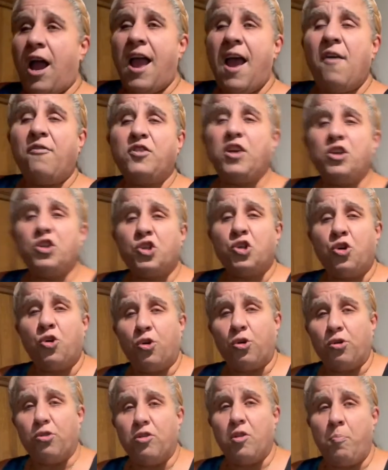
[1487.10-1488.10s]
have to
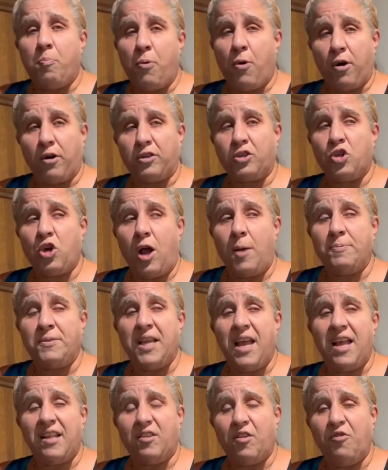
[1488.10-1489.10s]
turn the pork chops
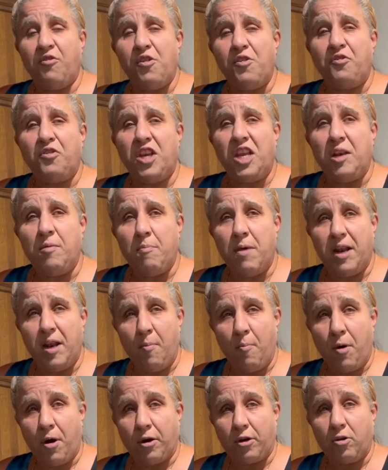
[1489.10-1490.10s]
at the 15-minute
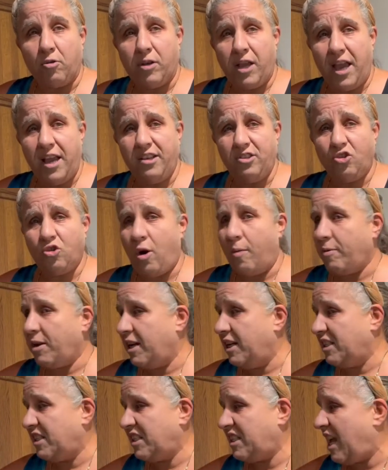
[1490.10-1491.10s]
mark, okay? So I'm going
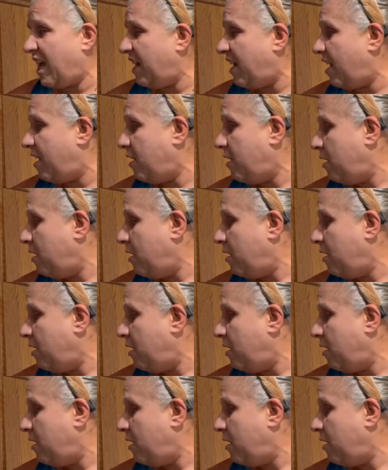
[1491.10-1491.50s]
to set it